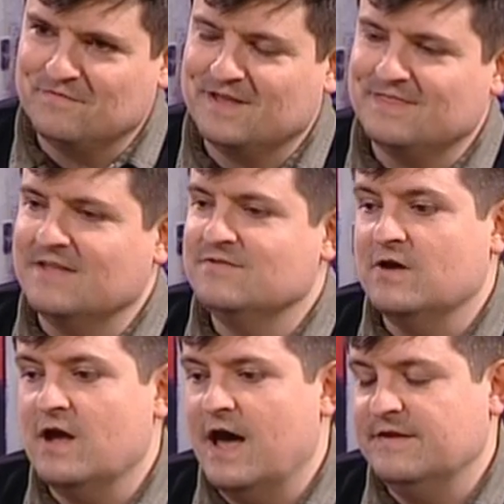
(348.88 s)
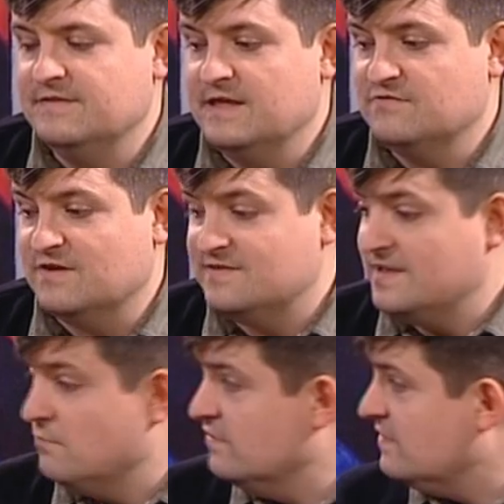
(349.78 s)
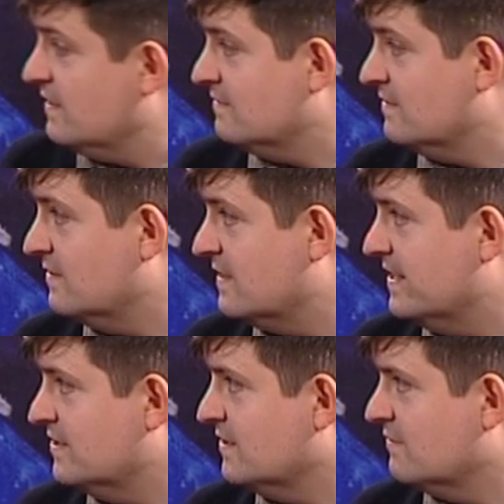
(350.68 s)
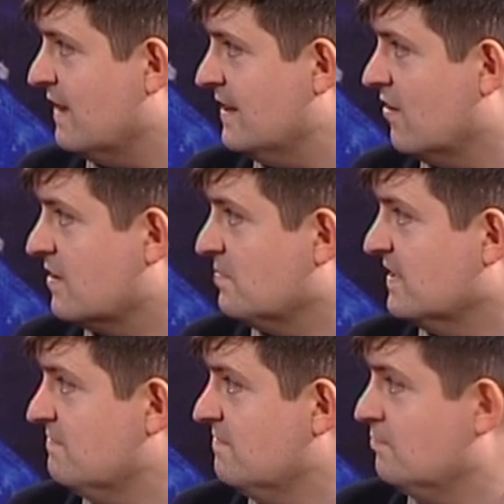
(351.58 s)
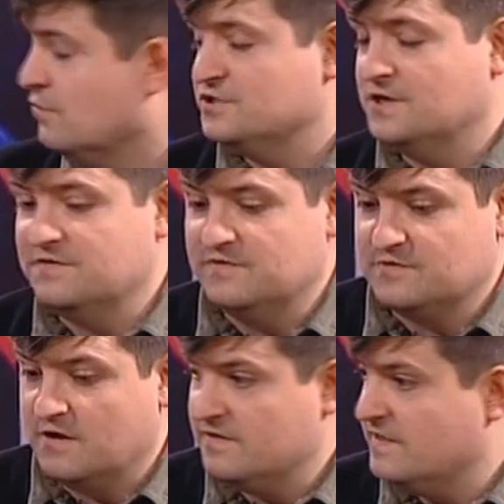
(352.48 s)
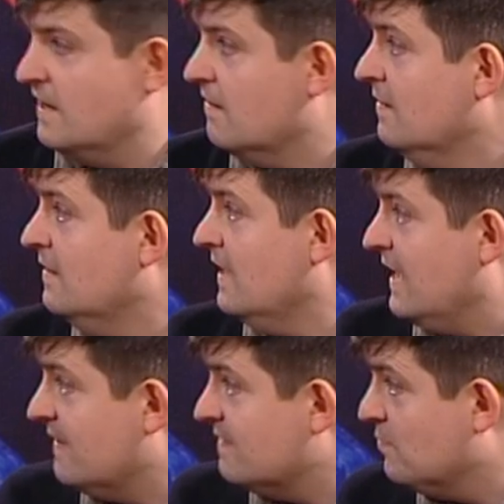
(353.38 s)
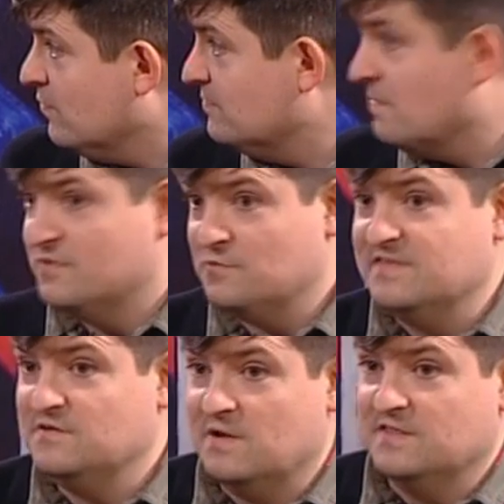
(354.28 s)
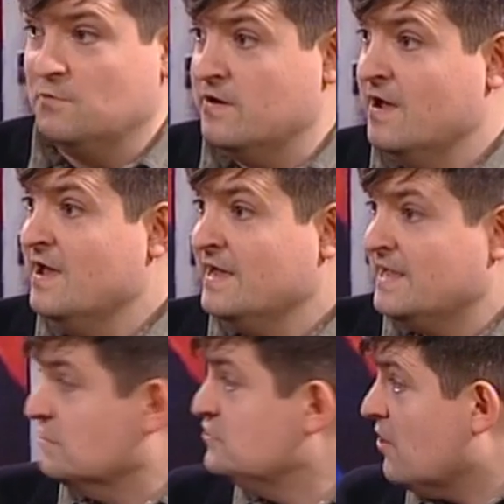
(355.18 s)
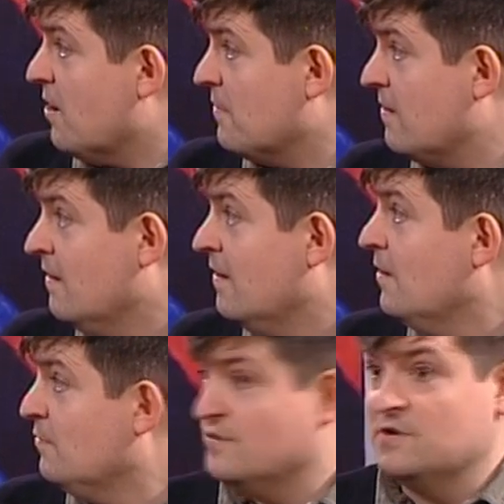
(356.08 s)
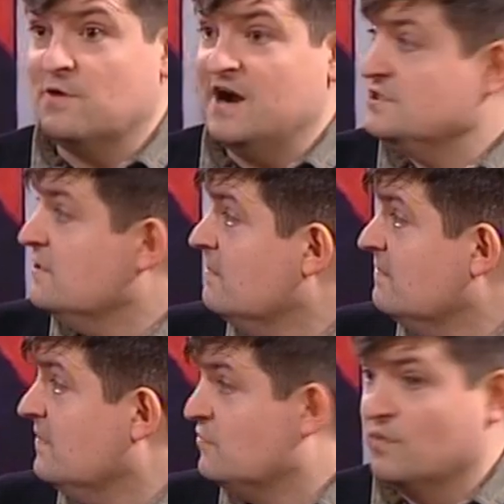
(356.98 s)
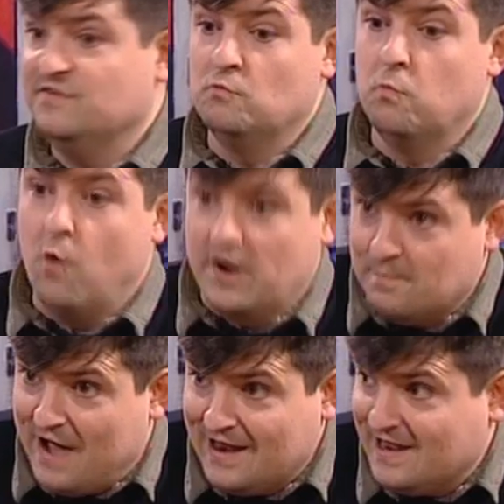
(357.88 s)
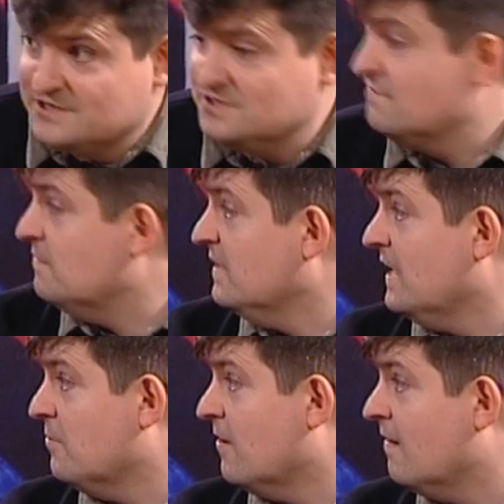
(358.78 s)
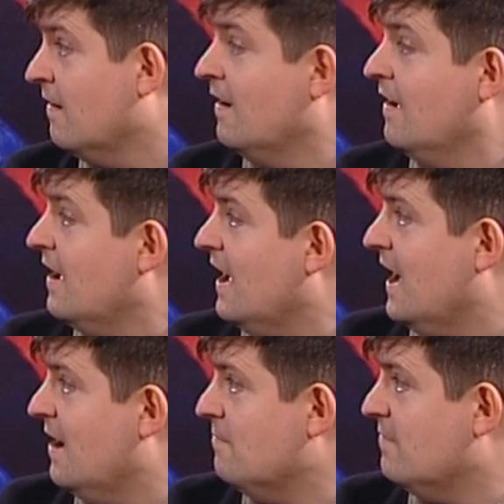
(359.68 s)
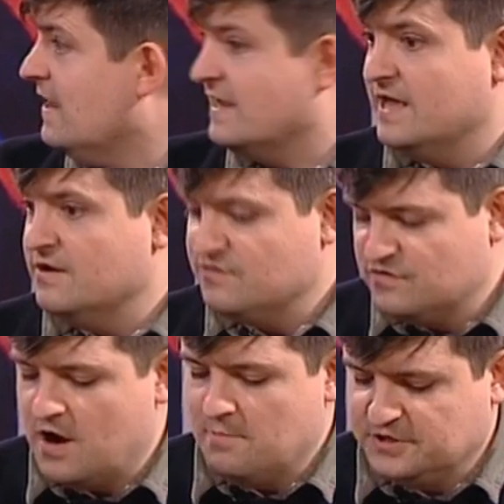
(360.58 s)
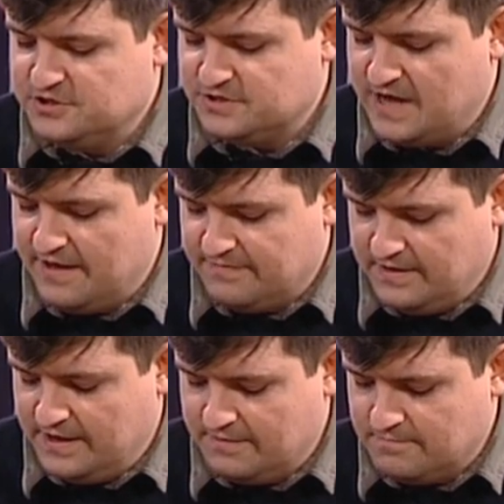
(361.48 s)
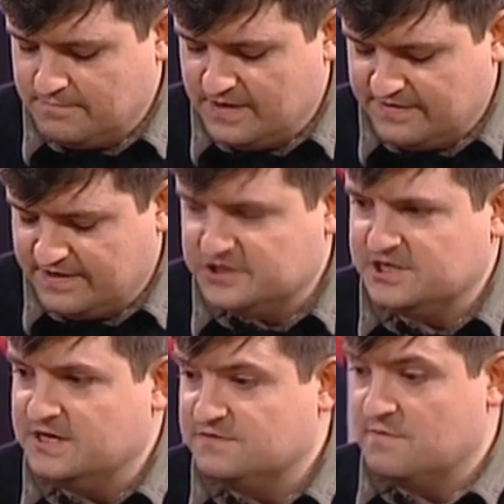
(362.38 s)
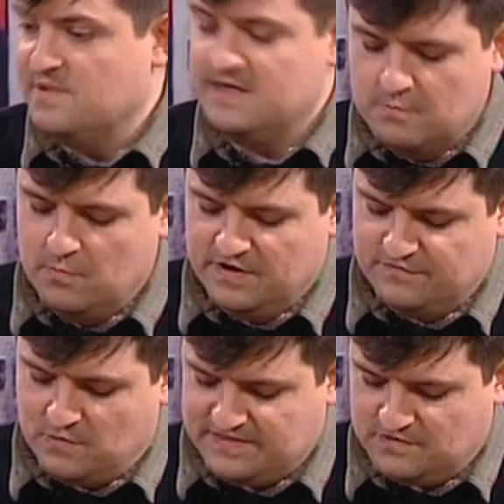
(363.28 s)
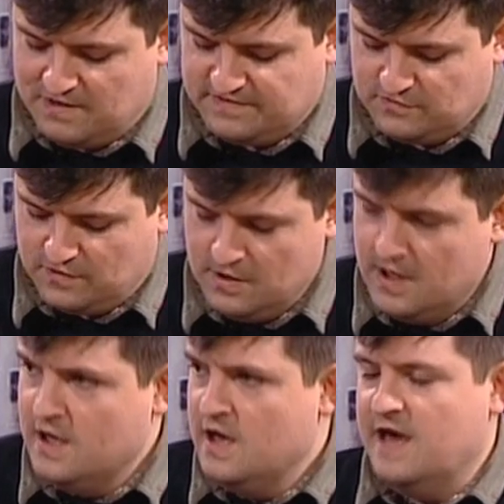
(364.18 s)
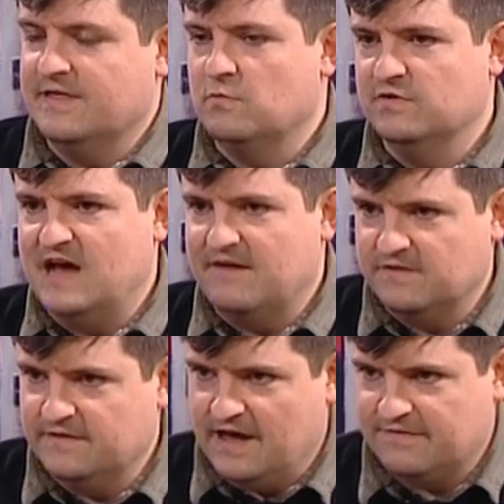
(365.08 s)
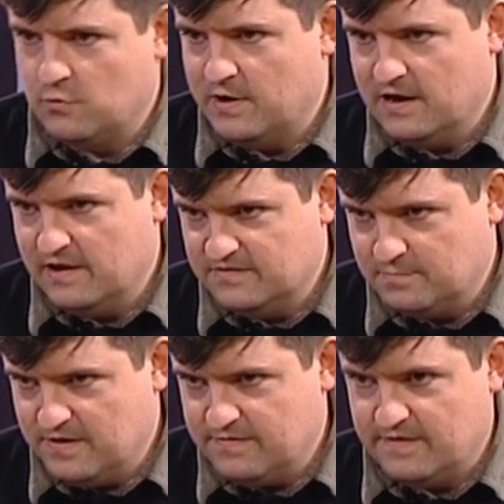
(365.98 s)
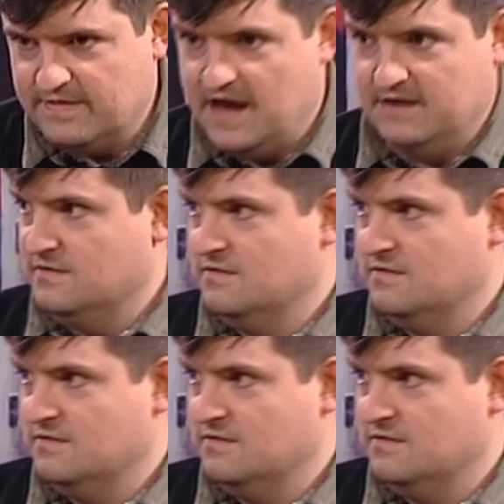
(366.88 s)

forget that too. And the interesting thing was, again, you're right, hard to believe, Boris Johnson started the year ahead in the polls. Remember 2021, yeah. Keir Starmer was under pressure, the Tories had won a by-election from Labour, and again, just how much things changed. For the moment of 2022, I think, was after the death of Queen Elizabeth, and that